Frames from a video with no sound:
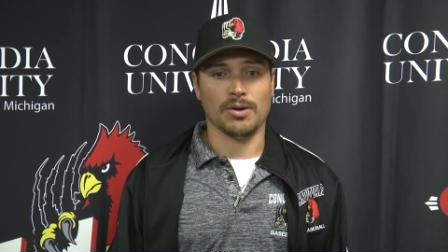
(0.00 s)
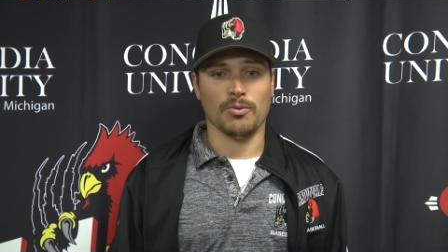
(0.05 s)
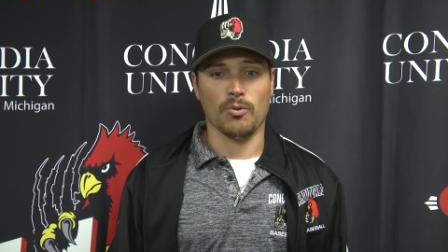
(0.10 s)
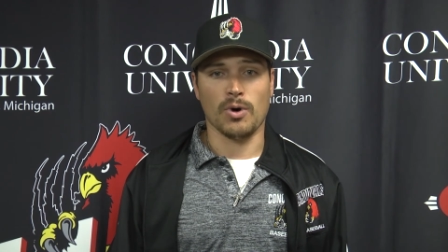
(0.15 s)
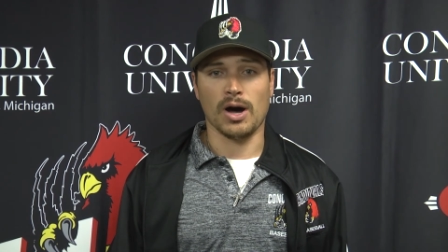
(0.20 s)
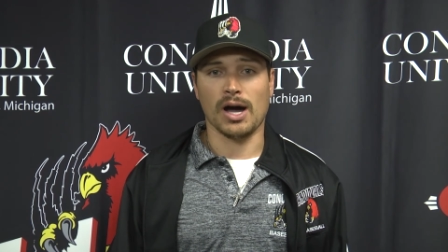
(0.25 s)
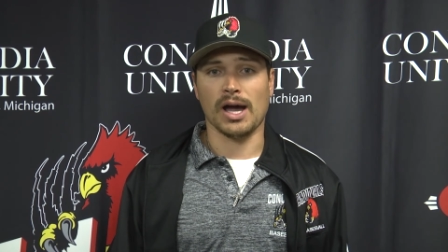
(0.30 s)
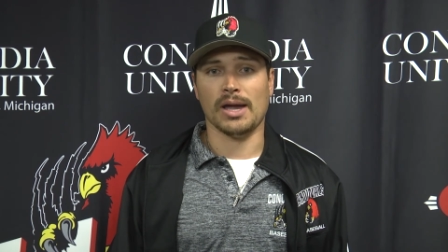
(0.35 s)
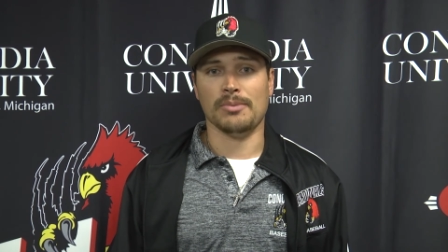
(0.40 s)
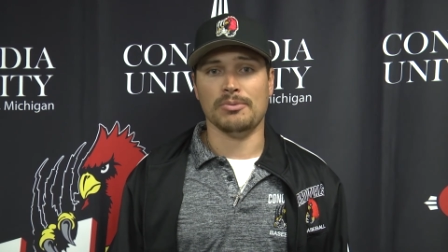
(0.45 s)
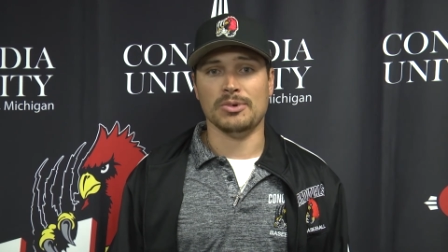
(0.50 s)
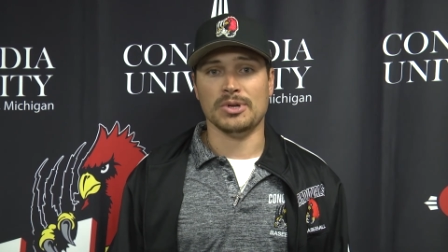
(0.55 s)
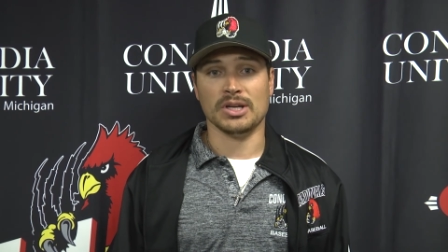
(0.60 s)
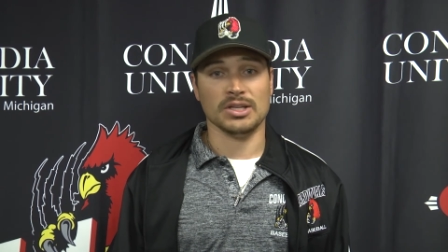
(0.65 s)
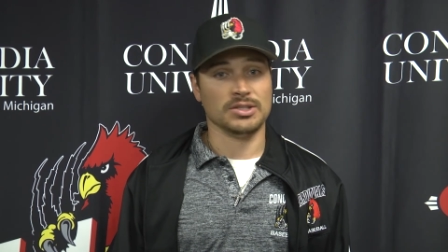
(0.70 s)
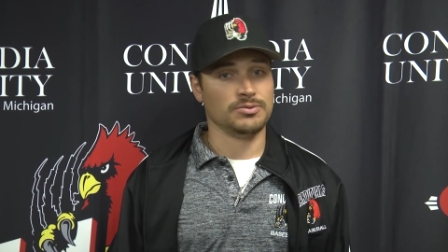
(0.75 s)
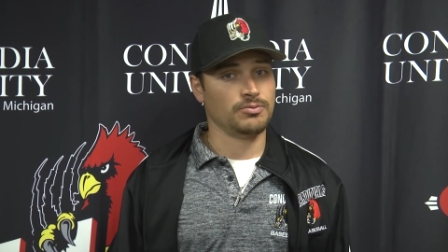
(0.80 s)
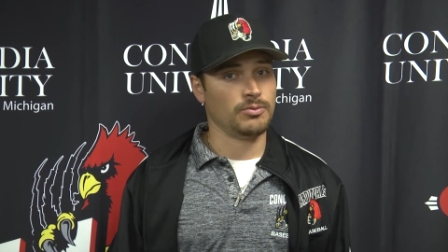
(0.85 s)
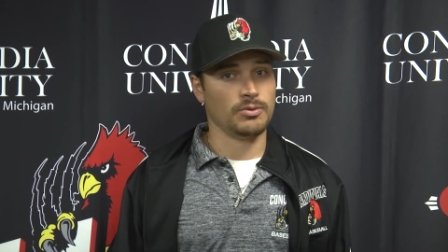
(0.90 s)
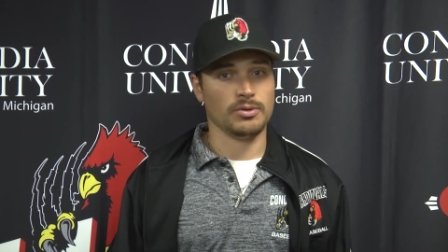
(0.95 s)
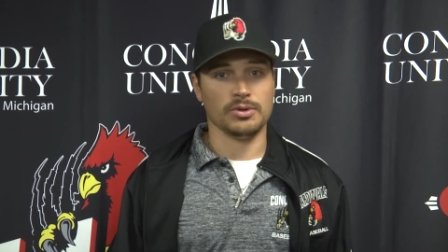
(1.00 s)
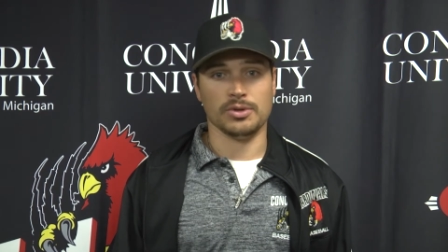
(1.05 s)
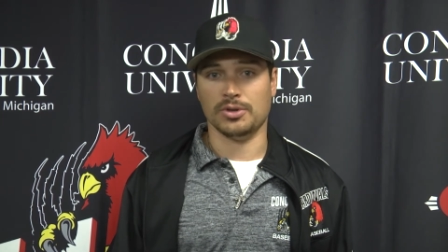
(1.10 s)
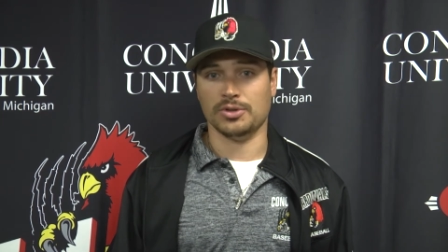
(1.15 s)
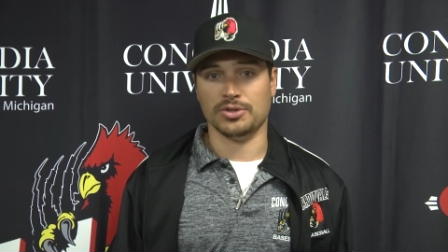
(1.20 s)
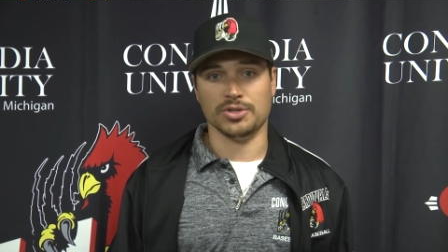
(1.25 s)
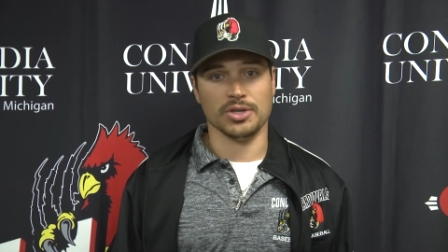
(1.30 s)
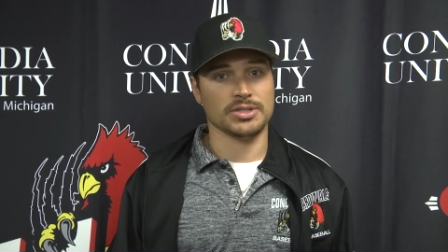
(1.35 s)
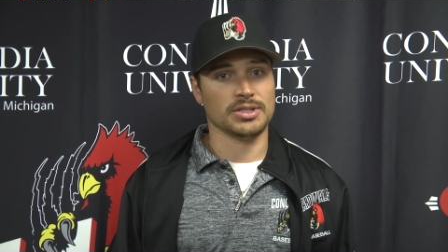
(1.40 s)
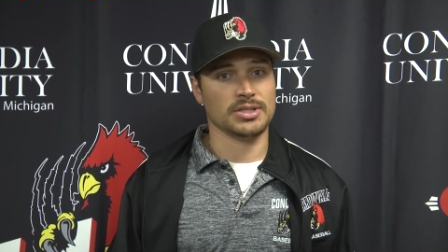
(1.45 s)
Why? Because
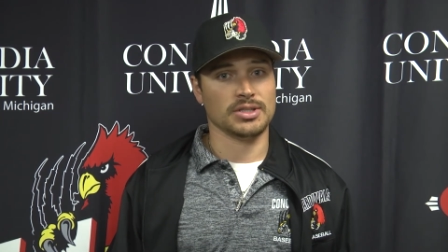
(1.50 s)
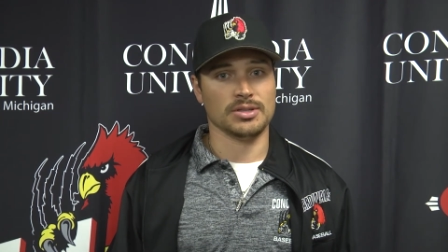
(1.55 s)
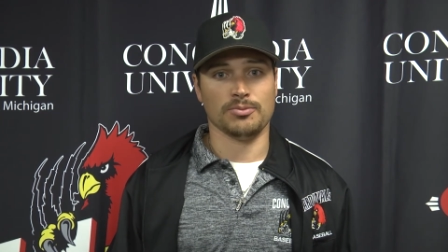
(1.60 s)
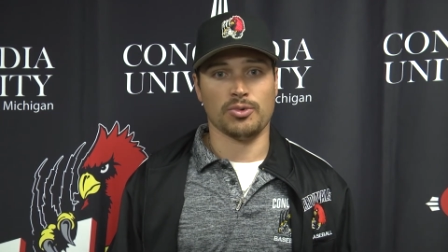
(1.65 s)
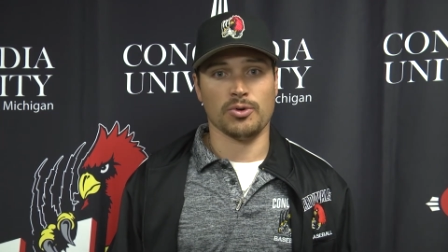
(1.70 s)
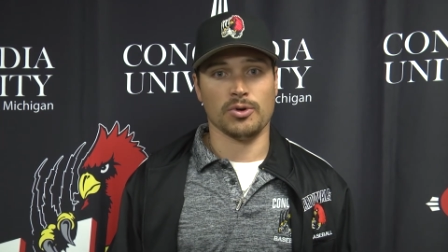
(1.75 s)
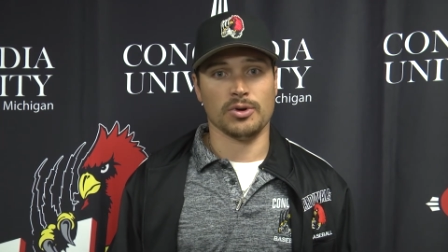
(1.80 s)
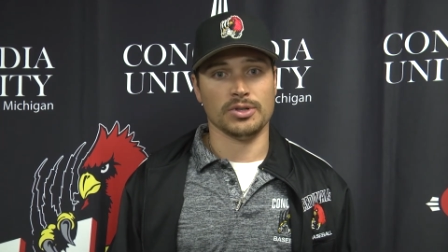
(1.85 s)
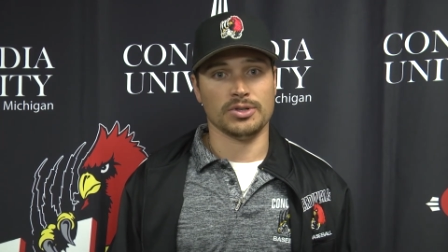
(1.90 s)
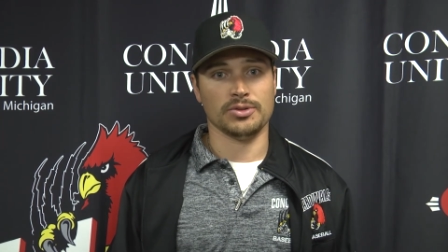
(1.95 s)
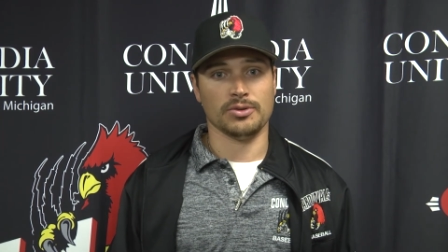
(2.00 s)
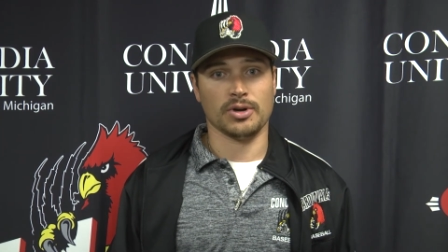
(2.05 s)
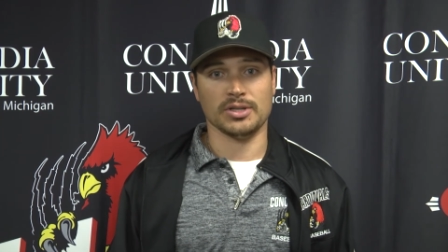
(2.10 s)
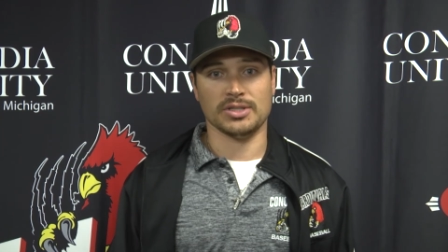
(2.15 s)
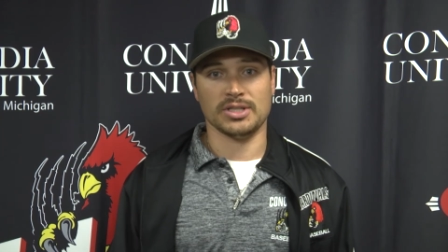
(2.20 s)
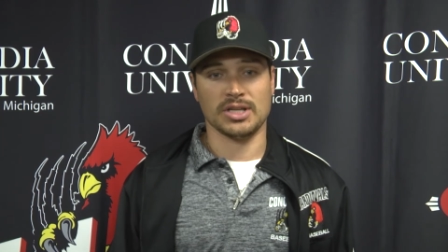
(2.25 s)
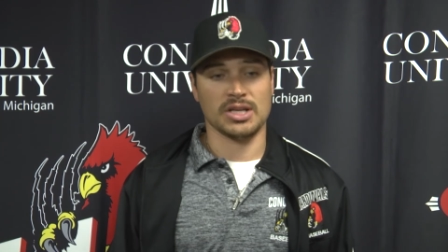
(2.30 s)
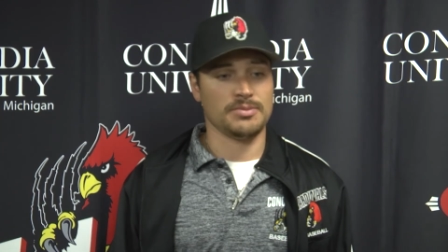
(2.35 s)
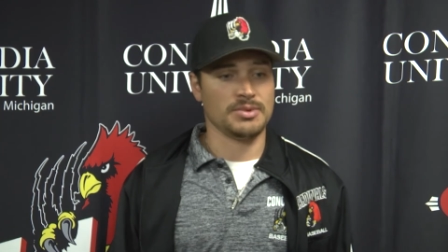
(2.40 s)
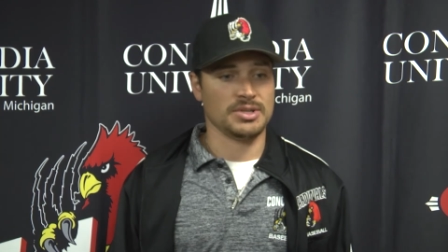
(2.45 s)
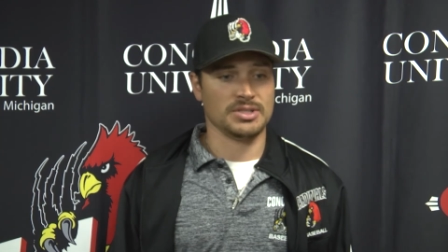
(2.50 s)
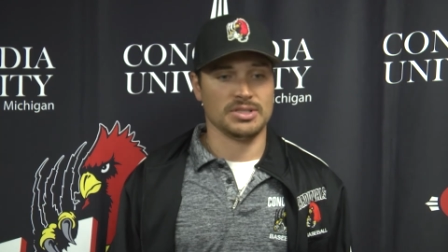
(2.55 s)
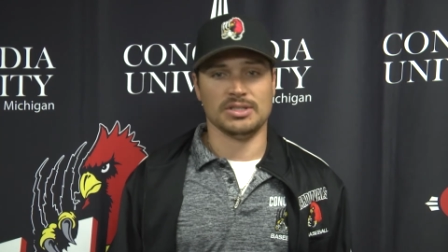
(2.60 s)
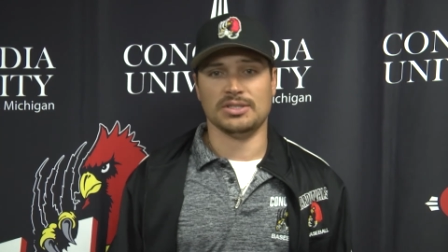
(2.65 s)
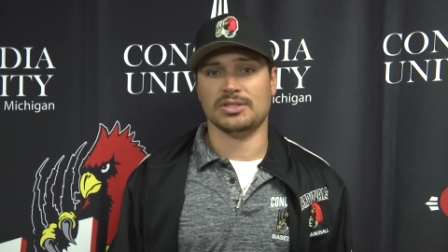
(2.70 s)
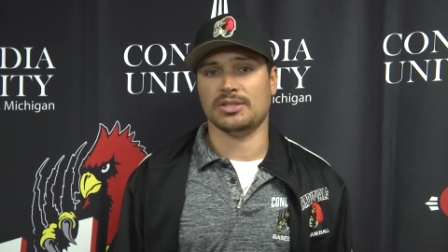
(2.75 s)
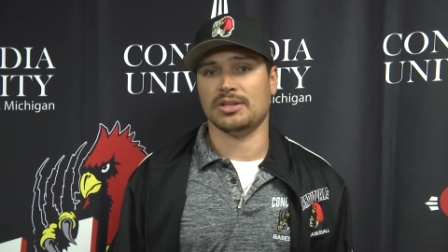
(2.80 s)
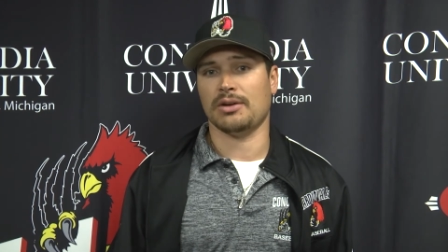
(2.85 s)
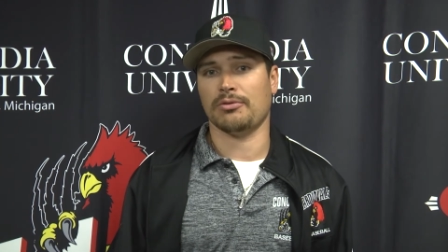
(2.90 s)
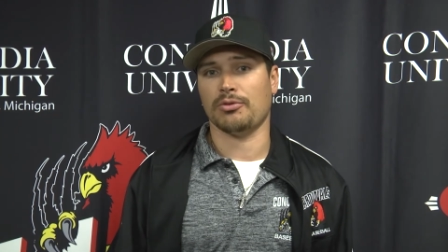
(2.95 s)
you're just as important to our team as
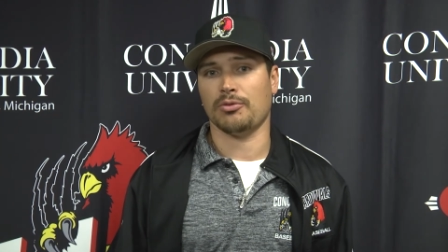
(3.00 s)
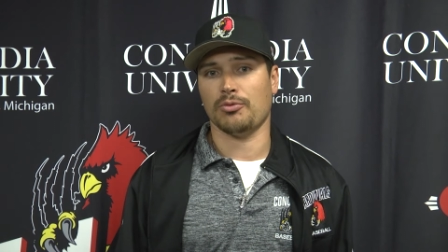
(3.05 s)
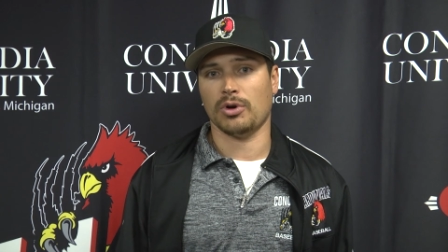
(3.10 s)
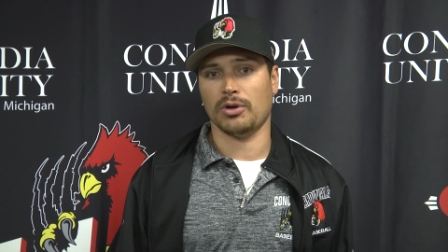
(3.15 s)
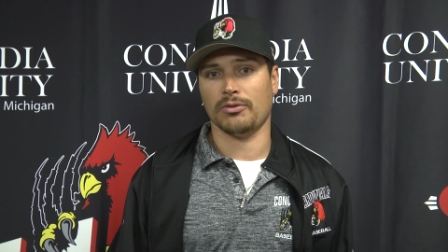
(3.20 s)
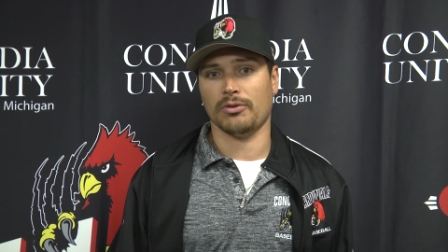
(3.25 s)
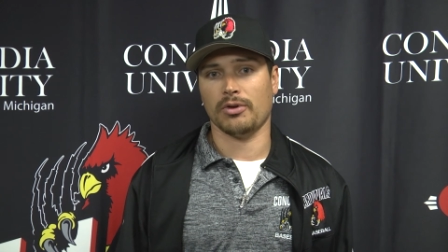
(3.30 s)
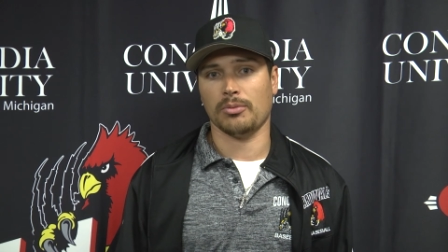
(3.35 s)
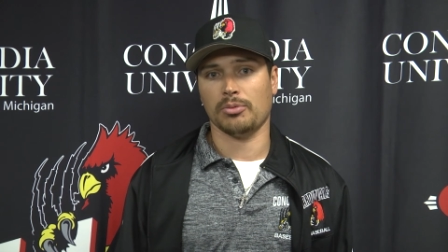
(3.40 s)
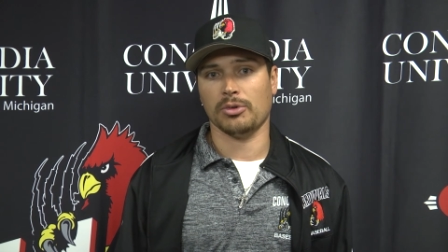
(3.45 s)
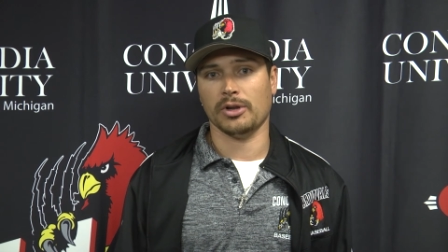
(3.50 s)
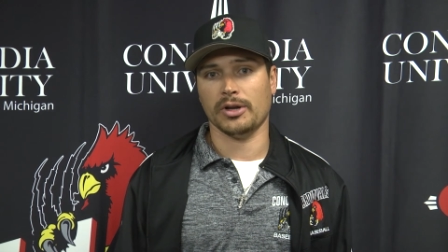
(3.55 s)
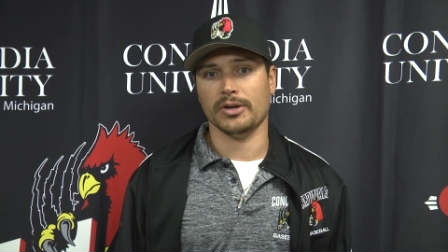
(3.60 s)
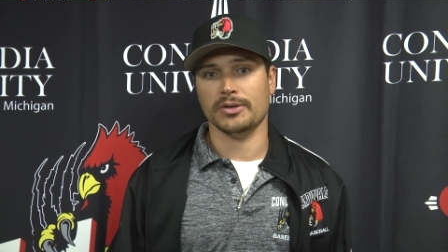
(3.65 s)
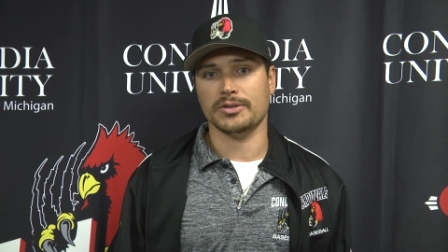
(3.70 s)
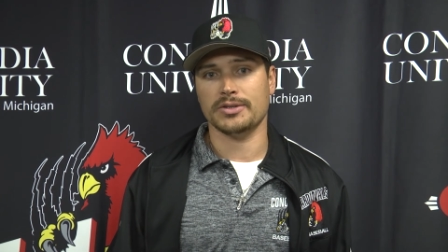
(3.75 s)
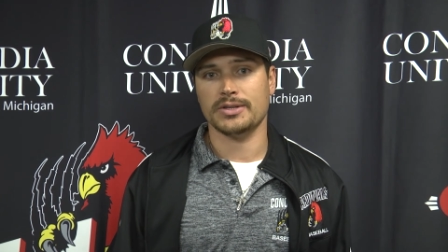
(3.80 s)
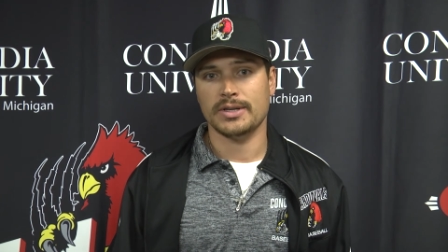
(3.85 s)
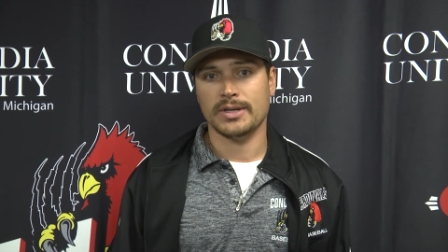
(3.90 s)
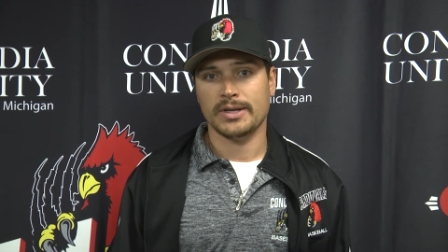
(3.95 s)
each and every one of our players.